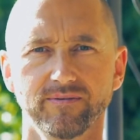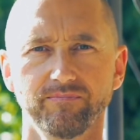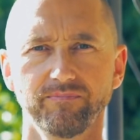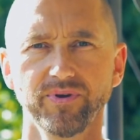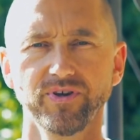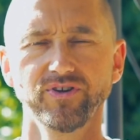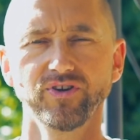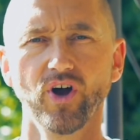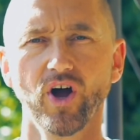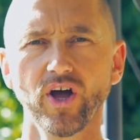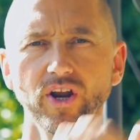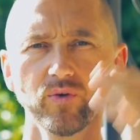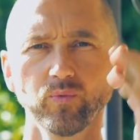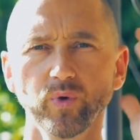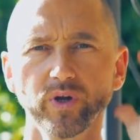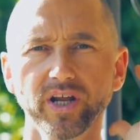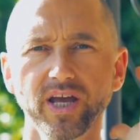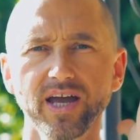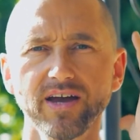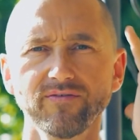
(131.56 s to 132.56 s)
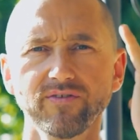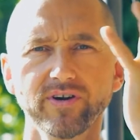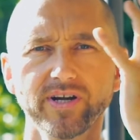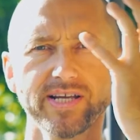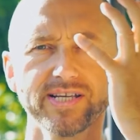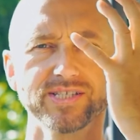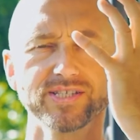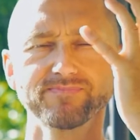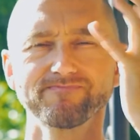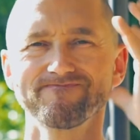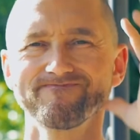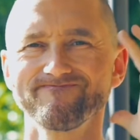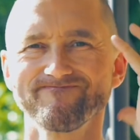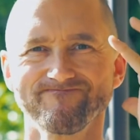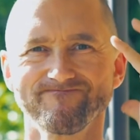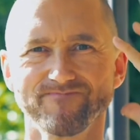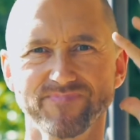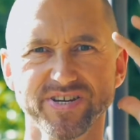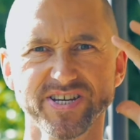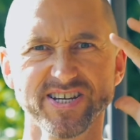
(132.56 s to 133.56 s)
beyond whatever is
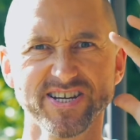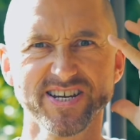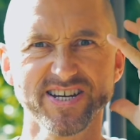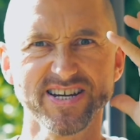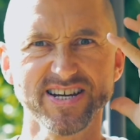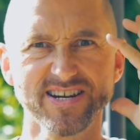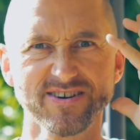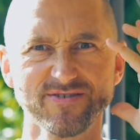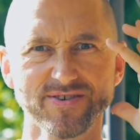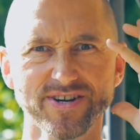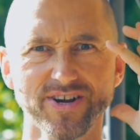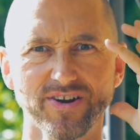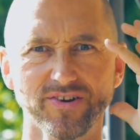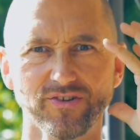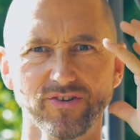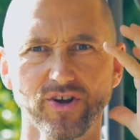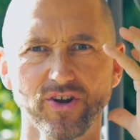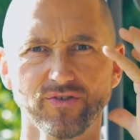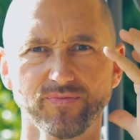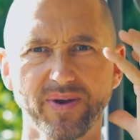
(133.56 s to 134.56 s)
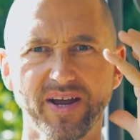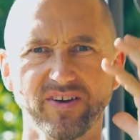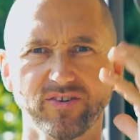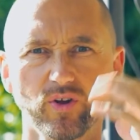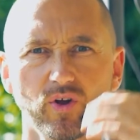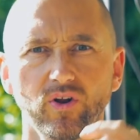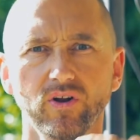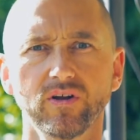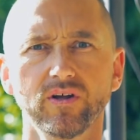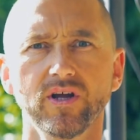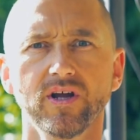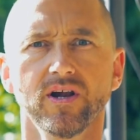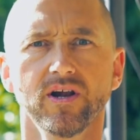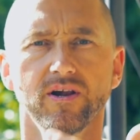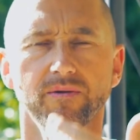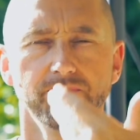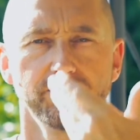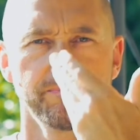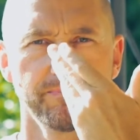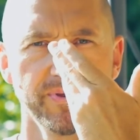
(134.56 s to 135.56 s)
being angry and judgmental,
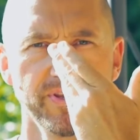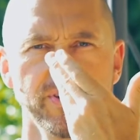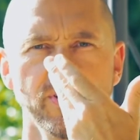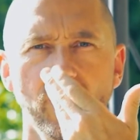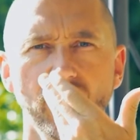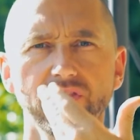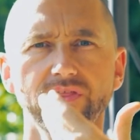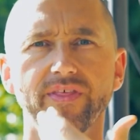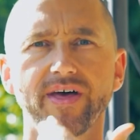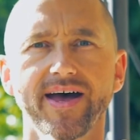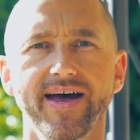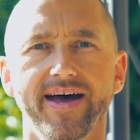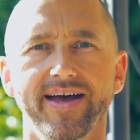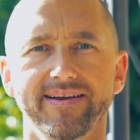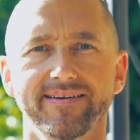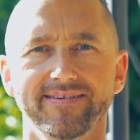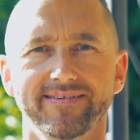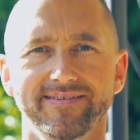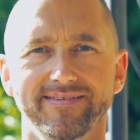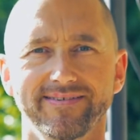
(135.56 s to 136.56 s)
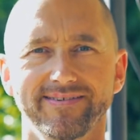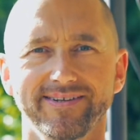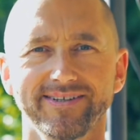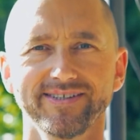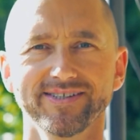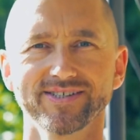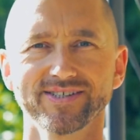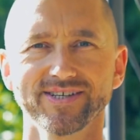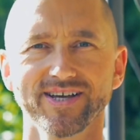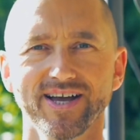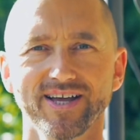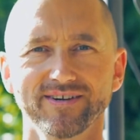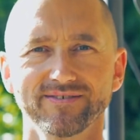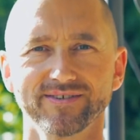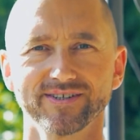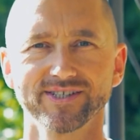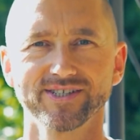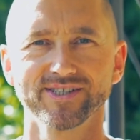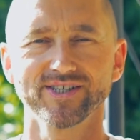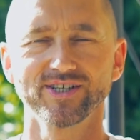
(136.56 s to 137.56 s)
beyond that, inside
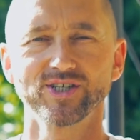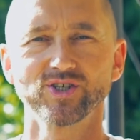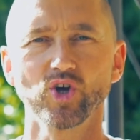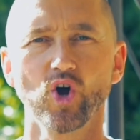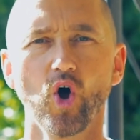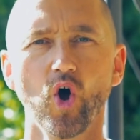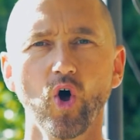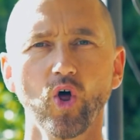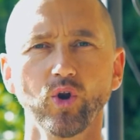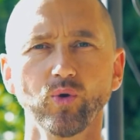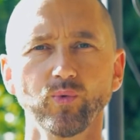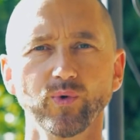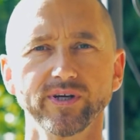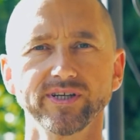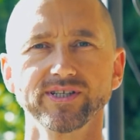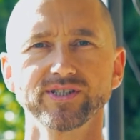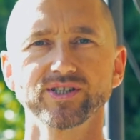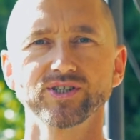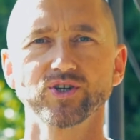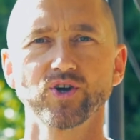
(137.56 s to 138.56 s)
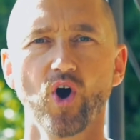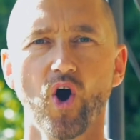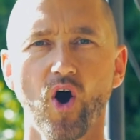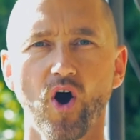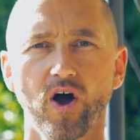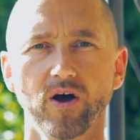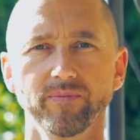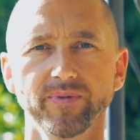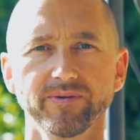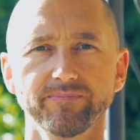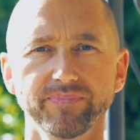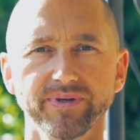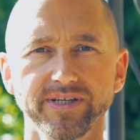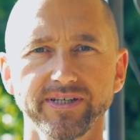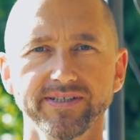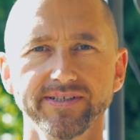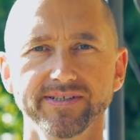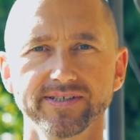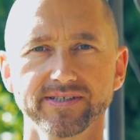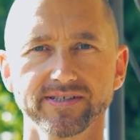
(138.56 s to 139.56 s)
of us is always calm and
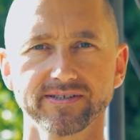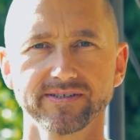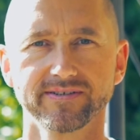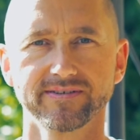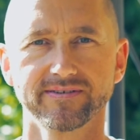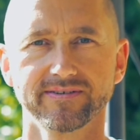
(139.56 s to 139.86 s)
peace.